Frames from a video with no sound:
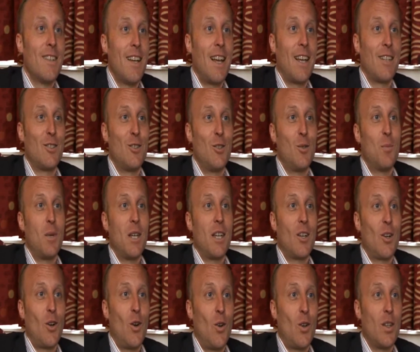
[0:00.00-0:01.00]
as you may
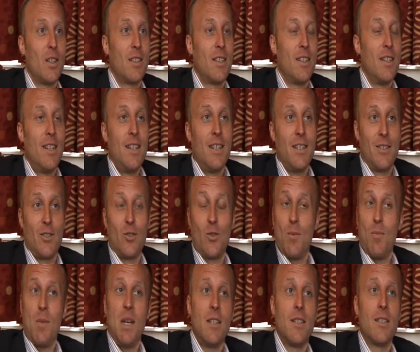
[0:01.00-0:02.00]
call it, is
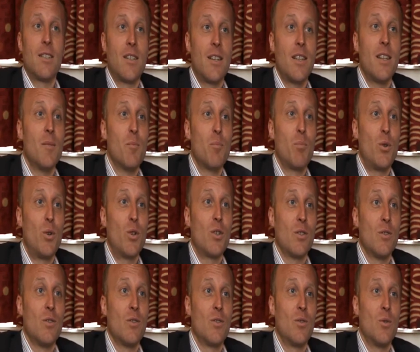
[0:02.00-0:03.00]
tremendously
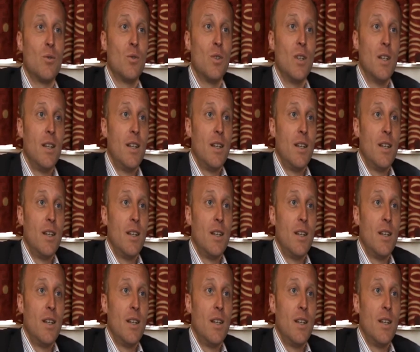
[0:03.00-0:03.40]
important to,